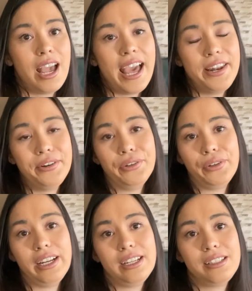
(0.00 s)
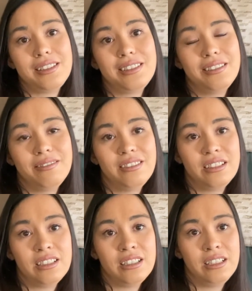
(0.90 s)
I don't know, guys.
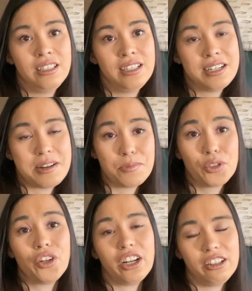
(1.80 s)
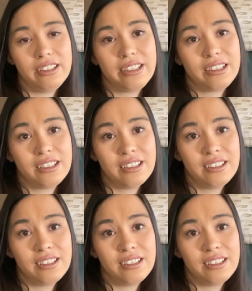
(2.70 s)
I'm struggling.